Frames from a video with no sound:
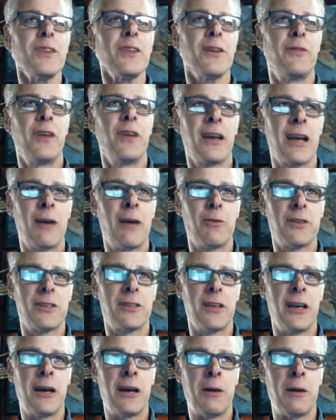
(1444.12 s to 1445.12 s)
if you hang out with
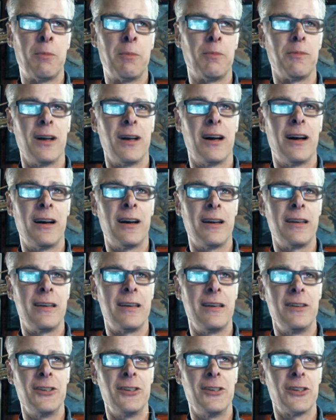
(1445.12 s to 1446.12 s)
Sam,
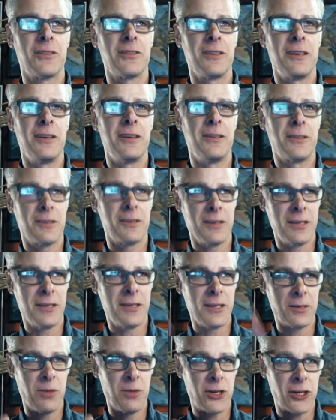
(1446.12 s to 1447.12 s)
he's
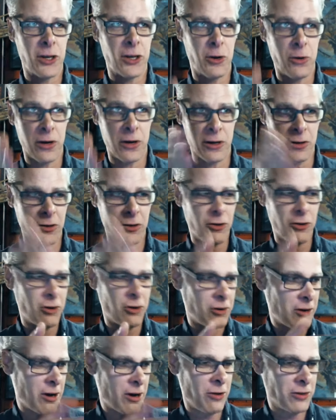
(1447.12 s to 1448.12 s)
mission
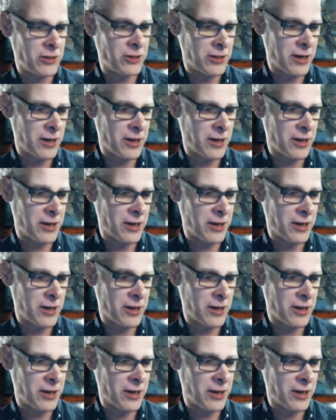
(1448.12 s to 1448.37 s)
critical all